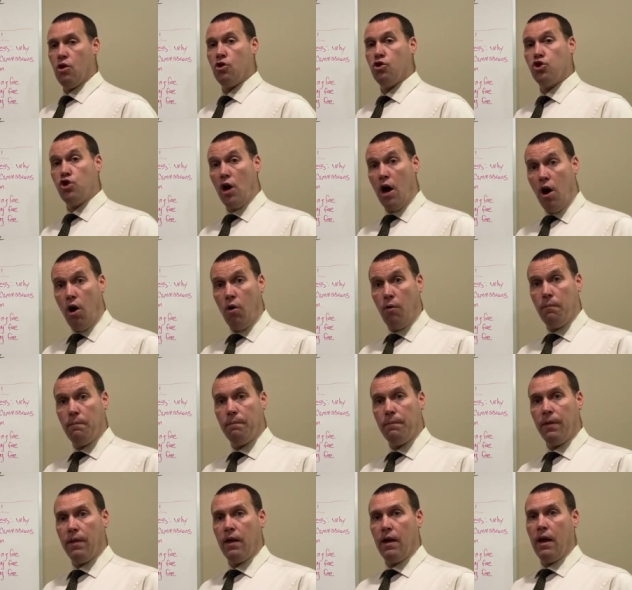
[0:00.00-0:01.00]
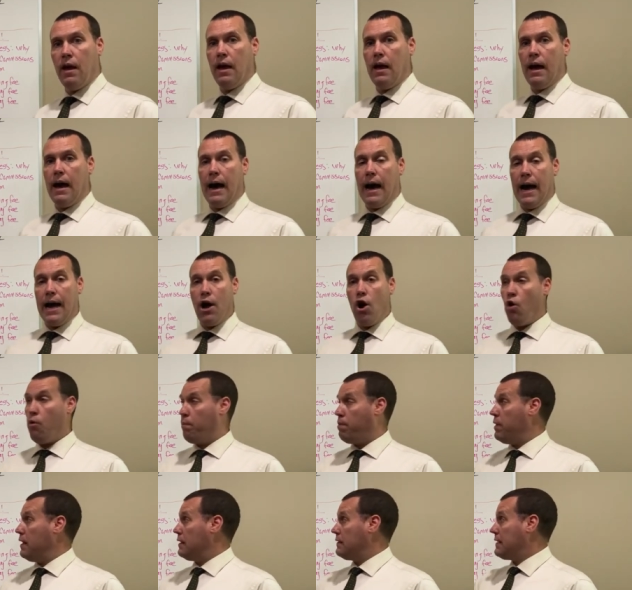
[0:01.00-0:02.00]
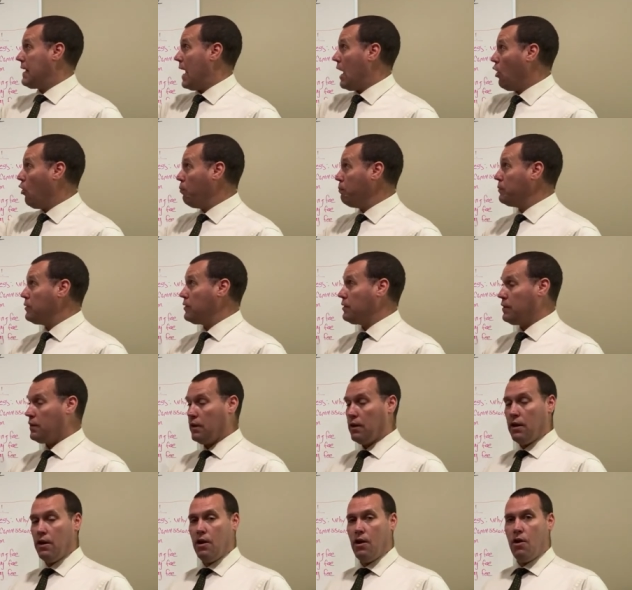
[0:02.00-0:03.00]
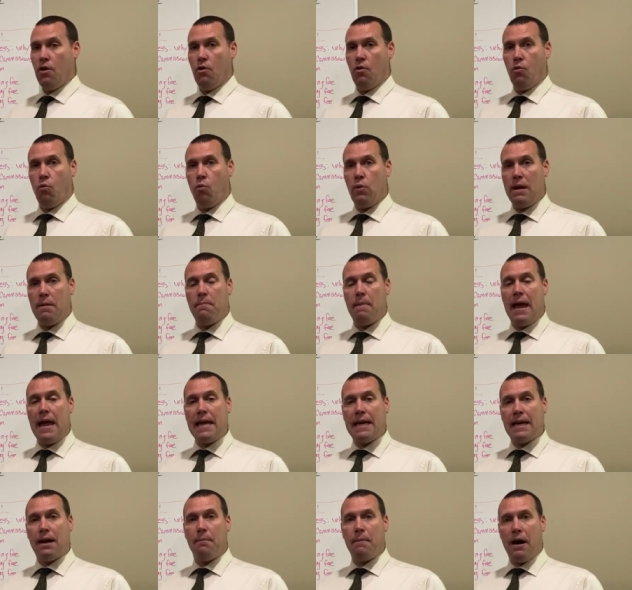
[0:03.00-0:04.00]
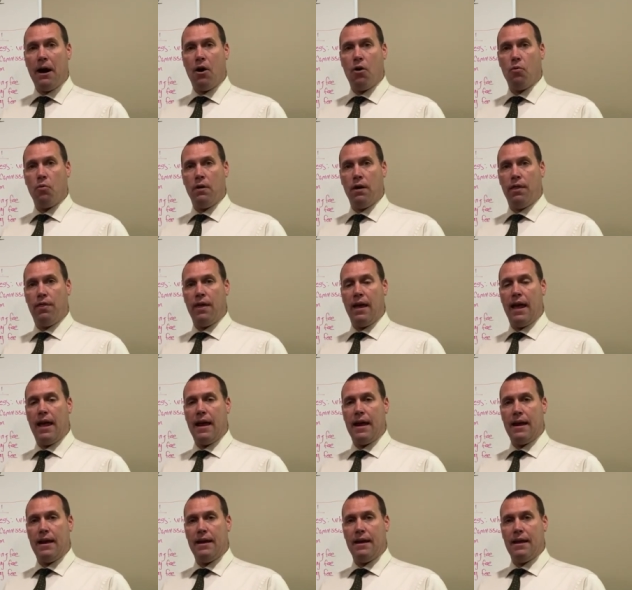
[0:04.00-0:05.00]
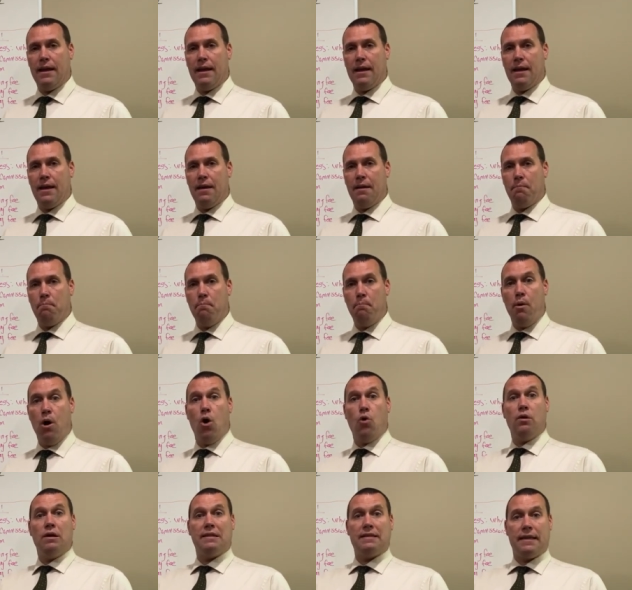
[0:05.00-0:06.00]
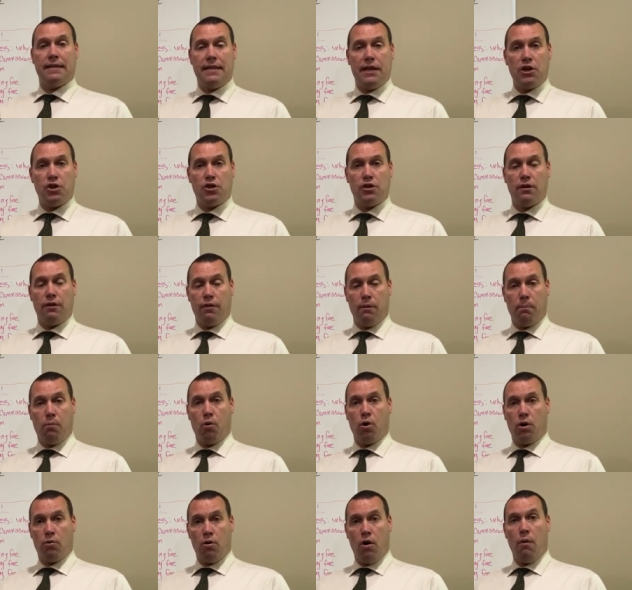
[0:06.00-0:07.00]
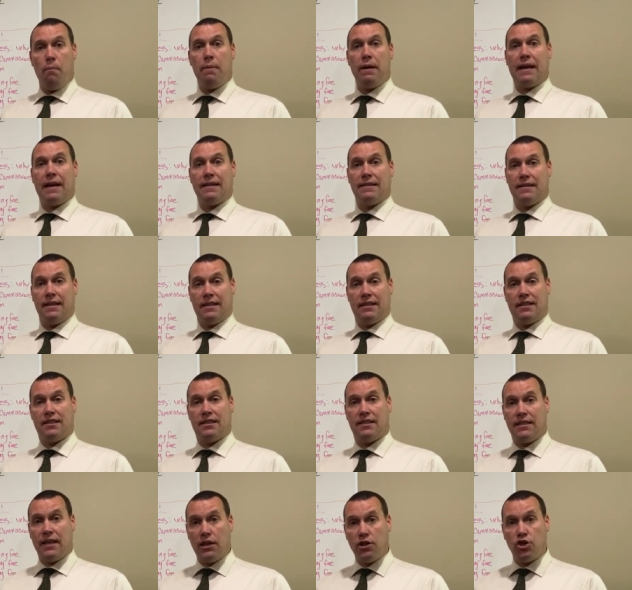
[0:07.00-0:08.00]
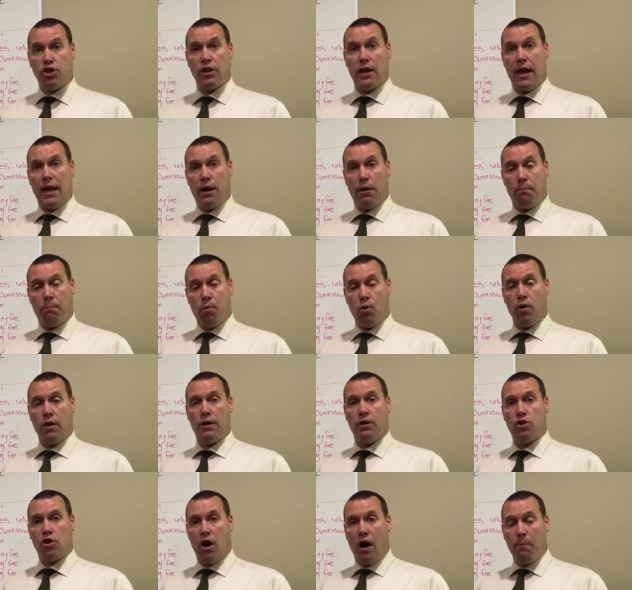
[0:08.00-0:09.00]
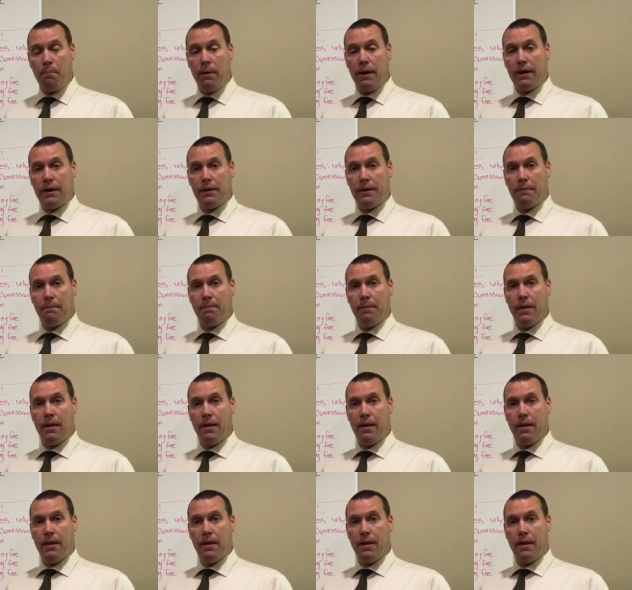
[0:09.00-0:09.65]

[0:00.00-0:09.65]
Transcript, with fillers: So, I hope this helped. We may come out with a bonus edition of the bordereau because it's such an important topic.